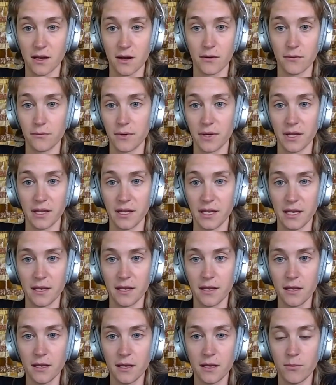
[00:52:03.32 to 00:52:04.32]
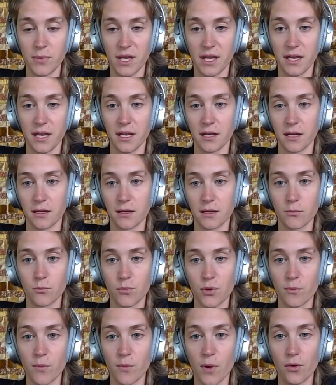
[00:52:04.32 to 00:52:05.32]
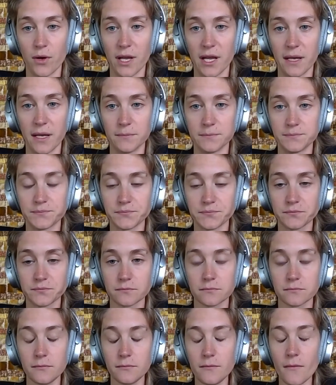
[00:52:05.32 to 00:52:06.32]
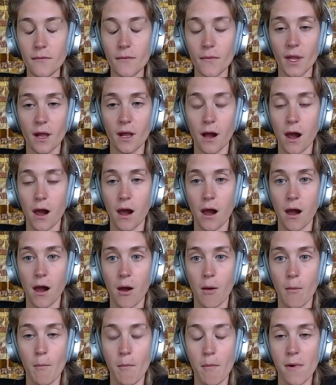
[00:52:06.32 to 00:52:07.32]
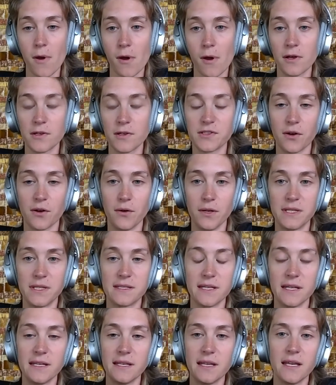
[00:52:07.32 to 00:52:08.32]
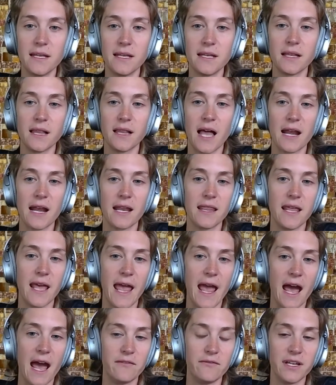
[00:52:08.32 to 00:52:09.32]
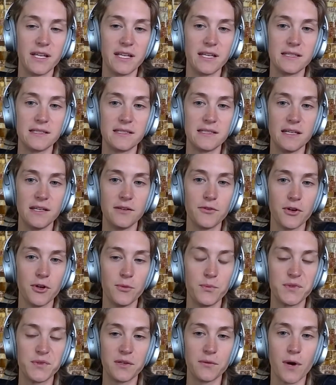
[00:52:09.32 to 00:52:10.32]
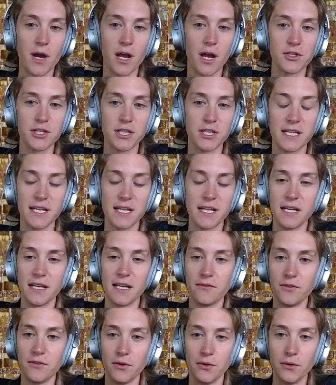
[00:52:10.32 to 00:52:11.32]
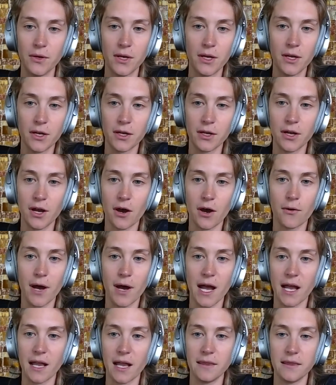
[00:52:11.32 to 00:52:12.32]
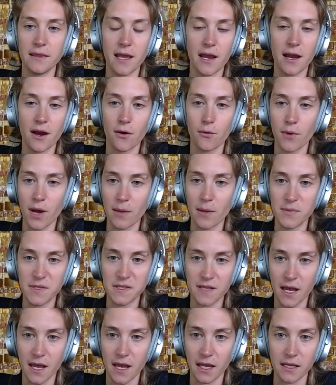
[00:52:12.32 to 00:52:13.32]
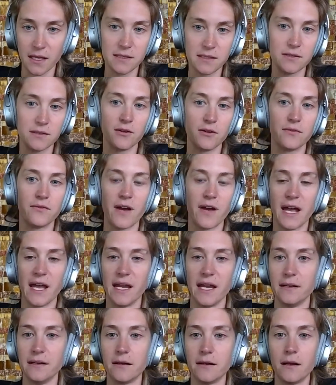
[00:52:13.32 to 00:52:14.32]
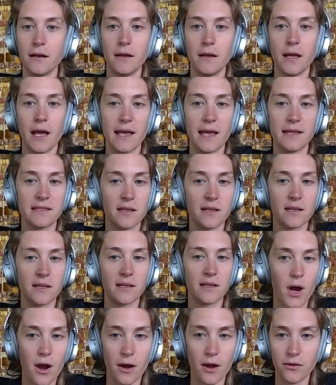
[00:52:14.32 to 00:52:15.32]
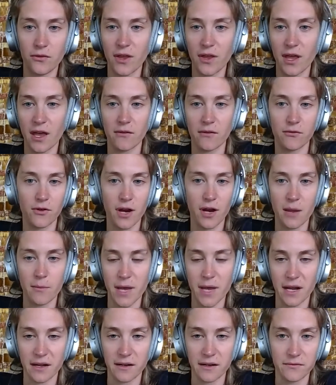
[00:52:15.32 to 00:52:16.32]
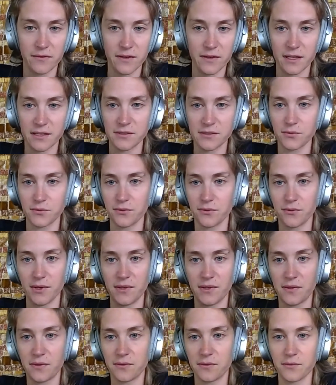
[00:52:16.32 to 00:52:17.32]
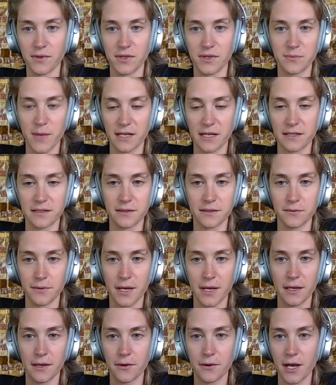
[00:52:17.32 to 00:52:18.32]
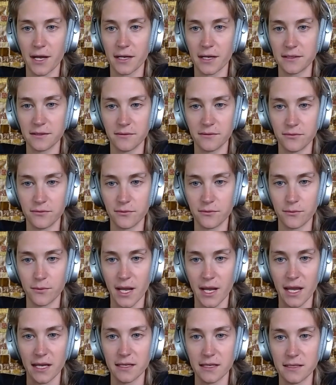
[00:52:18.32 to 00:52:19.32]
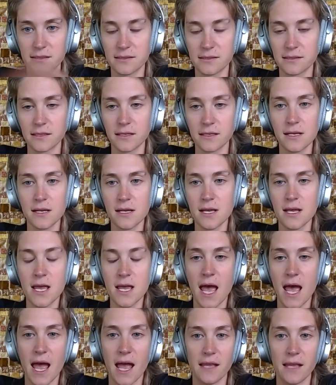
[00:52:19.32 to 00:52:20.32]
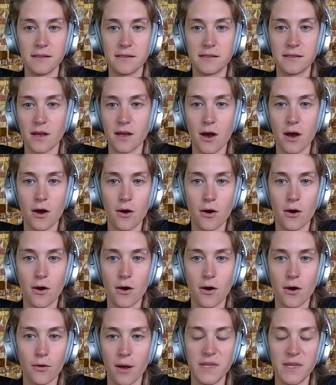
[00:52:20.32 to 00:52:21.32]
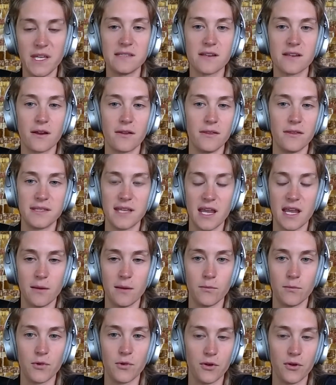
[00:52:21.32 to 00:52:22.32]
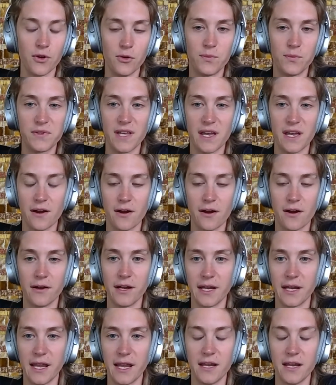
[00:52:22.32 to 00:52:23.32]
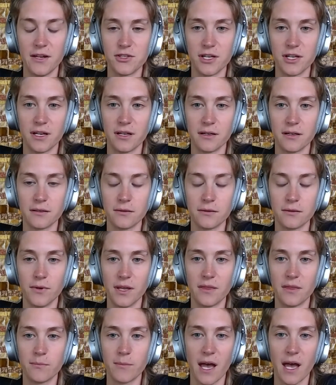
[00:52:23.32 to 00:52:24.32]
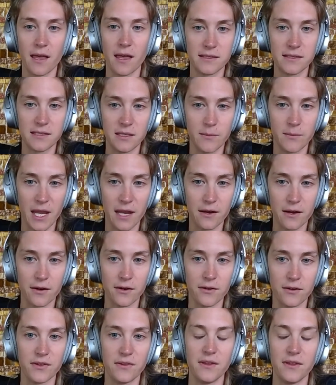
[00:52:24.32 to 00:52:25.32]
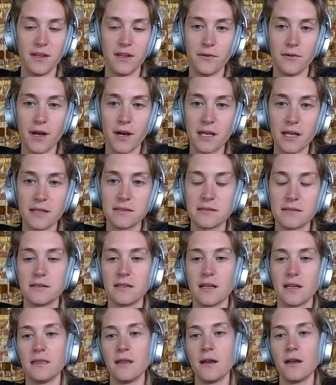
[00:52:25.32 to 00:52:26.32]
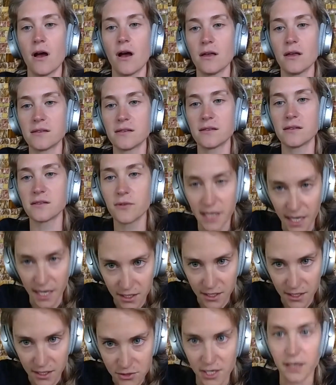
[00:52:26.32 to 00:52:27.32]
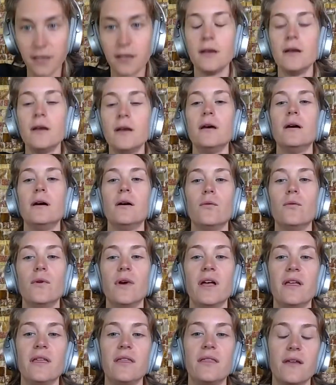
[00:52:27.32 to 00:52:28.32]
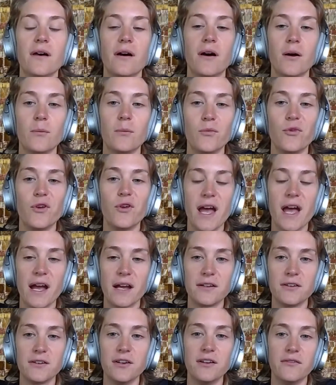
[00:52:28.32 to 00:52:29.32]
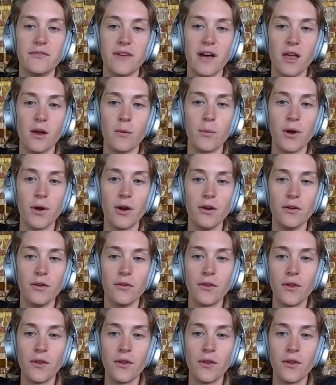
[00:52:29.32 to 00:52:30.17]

really being promoted. So it's in a lot of the advocacy groups in Washington. If you go on their websites, you'll find SMRs have great benefits with respect to radioactive waste. And so these are the same groups that are engaging with policymakers in the US, and they're also engaging with reactor developers.